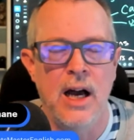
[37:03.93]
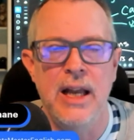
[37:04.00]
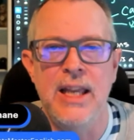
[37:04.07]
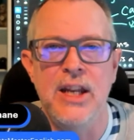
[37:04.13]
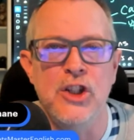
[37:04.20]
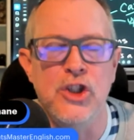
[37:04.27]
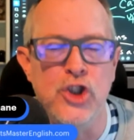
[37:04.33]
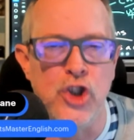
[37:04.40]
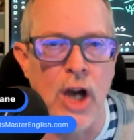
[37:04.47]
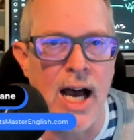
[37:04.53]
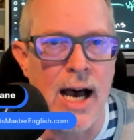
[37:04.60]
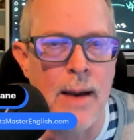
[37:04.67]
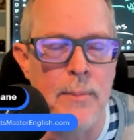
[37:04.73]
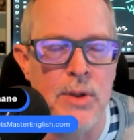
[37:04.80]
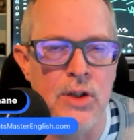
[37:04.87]
in a
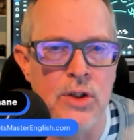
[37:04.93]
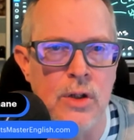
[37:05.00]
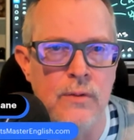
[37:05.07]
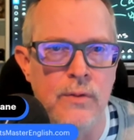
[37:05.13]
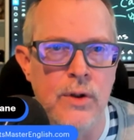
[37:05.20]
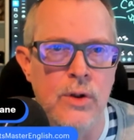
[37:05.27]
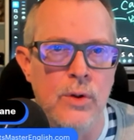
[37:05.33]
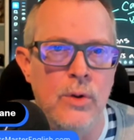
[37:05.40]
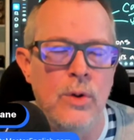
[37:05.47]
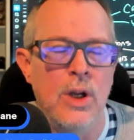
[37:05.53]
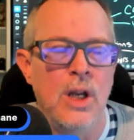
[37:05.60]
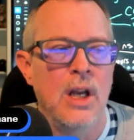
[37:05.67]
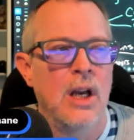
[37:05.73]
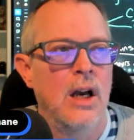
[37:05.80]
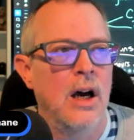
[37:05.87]
job interview,
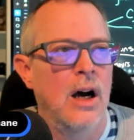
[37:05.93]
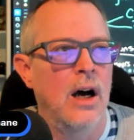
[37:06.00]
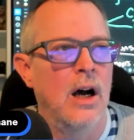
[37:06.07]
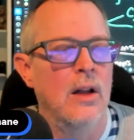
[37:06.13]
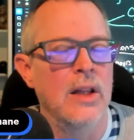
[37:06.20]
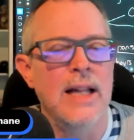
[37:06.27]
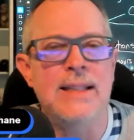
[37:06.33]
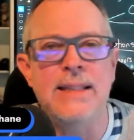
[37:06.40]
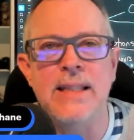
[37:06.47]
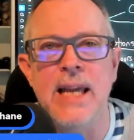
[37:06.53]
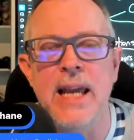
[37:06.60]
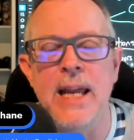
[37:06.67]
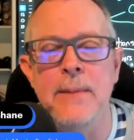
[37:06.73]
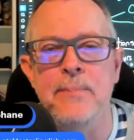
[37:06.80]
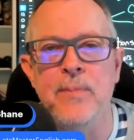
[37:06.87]
let's
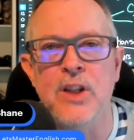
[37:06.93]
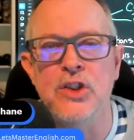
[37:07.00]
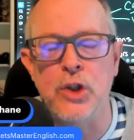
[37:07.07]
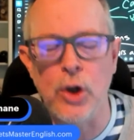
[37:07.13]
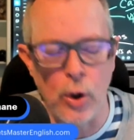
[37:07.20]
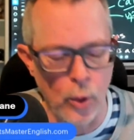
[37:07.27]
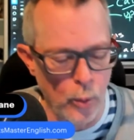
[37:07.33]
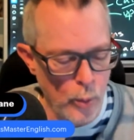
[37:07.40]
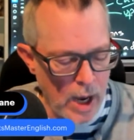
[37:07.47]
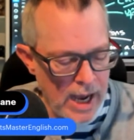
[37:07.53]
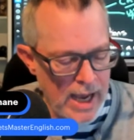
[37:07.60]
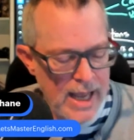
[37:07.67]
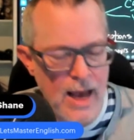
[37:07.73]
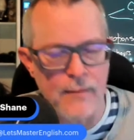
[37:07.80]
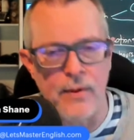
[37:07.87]
say, so
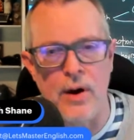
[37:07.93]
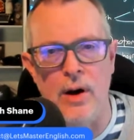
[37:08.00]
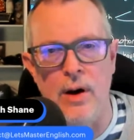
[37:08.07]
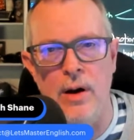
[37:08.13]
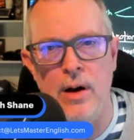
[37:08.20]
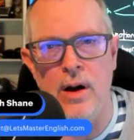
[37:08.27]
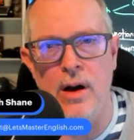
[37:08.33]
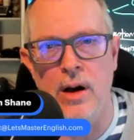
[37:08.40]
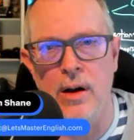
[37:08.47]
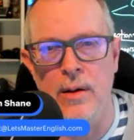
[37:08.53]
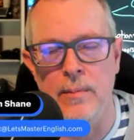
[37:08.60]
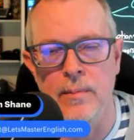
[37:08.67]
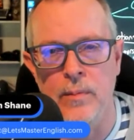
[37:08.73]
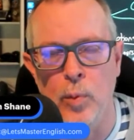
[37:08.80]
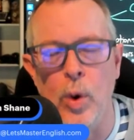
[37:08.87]
I have
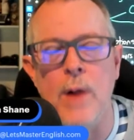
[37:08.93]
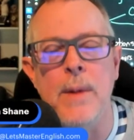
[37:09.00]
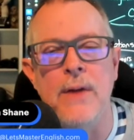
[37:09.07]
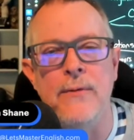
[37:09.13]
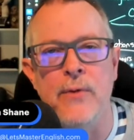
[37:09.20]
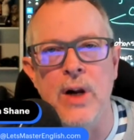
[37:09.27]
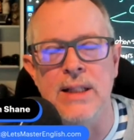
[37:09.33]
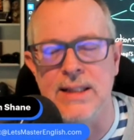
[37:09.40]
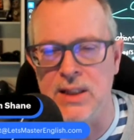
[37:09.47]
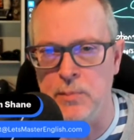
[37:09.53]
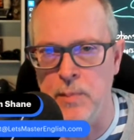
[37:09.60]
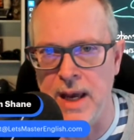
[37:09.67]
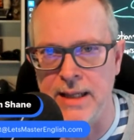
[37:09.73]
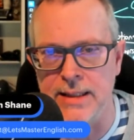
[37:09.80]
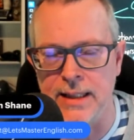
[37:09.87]
one of my friends is
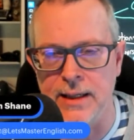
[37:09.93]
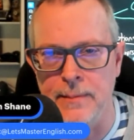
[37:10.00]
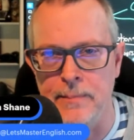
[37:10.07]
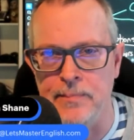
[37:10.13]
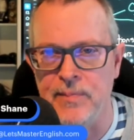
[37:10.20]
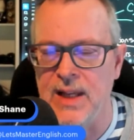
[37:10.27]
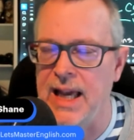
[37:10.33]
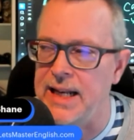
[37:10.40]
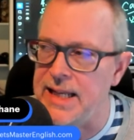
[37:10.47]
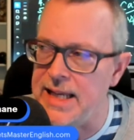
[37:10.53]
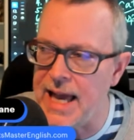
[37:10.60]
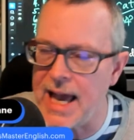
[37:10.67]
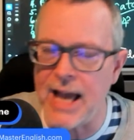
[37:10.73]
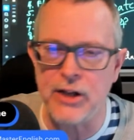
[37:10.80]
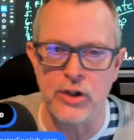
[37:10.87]
Mexican, and
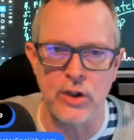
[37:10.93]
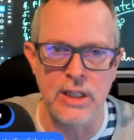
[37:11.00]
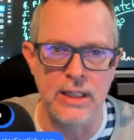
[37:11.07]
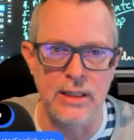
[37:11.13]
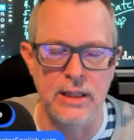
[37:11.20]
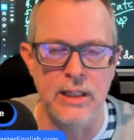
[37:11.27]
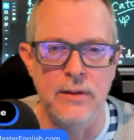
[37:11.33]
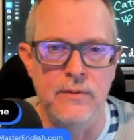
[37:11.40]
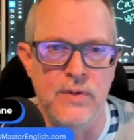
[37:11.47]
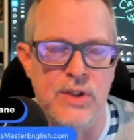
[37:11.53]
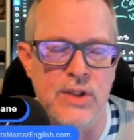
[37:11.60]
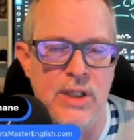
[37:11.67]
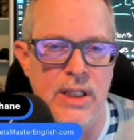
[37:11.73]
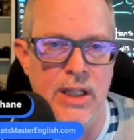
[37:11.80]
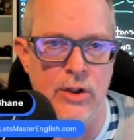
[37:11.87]
he actually
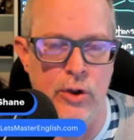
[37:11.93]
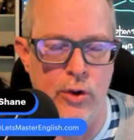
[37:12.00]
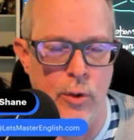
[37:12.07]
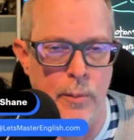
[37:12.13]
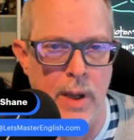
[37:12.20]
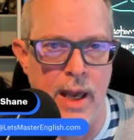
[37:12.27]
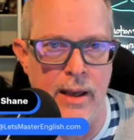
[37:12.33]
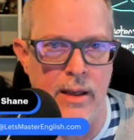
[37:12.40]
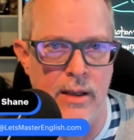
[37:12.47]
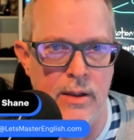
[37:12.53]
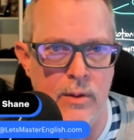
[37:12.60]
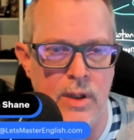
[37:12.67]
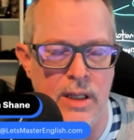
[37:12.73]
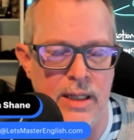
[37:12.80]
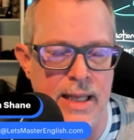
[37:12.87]
lives in Quebec
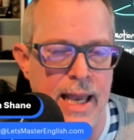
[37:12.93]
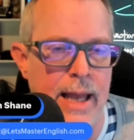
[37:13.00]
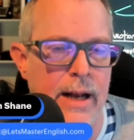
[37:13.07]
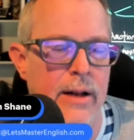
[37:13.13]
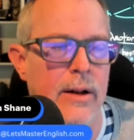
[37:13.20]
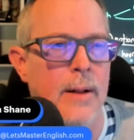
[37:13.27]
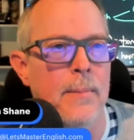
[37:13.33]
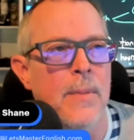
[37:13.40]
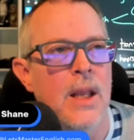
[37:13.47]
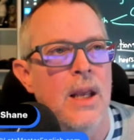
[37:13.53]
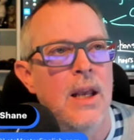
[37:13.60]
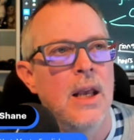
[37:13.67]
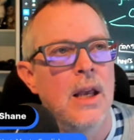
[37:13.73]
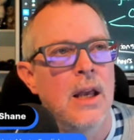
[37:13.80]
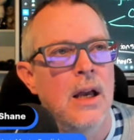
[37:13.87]
in Canada,
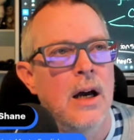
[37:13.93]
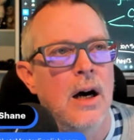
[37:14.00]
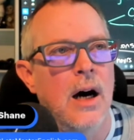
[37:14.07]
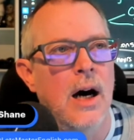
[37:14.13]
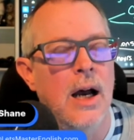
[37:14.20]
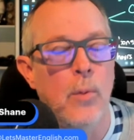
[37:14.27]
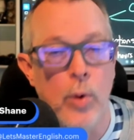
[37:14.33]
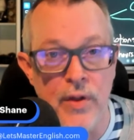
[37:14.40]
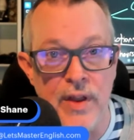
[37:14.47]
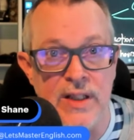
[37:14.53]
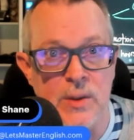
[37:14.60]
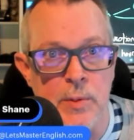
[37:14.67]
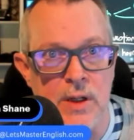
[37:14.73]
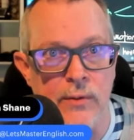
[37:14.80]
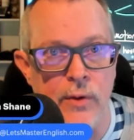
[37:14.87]
where they
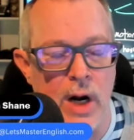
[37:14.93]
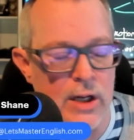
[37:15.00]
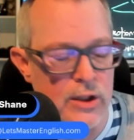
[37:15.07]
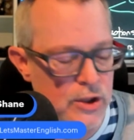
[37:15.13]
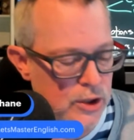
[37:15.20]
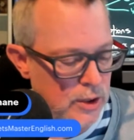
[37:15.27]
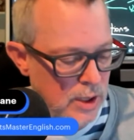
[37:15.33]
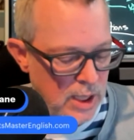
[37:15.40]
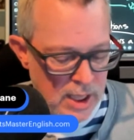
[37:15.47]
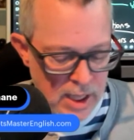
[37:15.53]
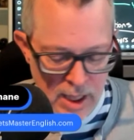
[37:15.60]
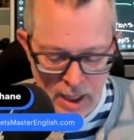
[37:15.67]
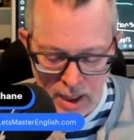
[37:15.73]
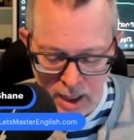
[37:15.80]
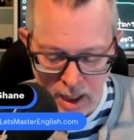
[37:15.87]
speak French.
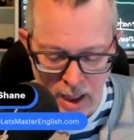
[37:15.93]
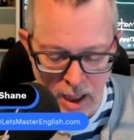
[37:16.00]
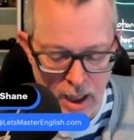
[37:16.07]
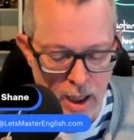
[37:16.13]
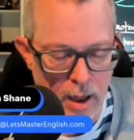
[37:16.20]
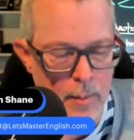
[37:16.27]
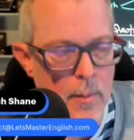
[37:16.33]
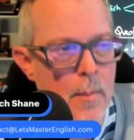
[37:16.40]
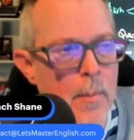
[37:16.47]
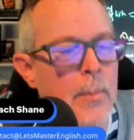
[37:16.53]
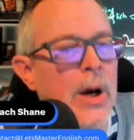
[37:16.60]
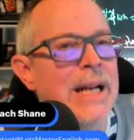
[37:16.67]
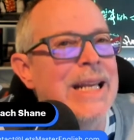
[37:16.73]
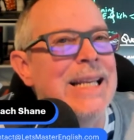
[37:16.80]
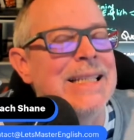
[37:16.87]

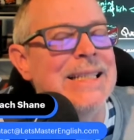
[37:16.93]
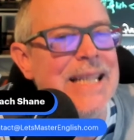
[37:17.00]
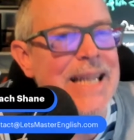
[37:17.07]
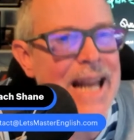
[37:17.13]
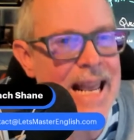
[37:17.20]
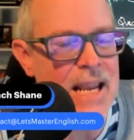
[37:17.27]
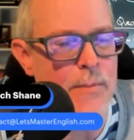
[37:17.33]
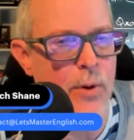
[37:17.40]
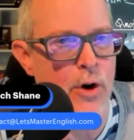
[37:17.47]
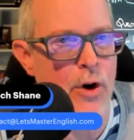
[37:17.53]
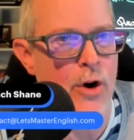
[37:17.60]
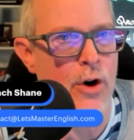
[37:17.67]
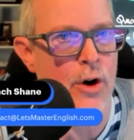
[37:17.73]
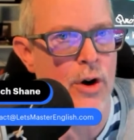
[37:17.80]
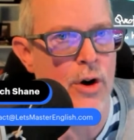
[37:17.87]
But his
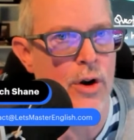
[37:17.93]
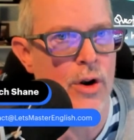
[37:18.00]
neighbor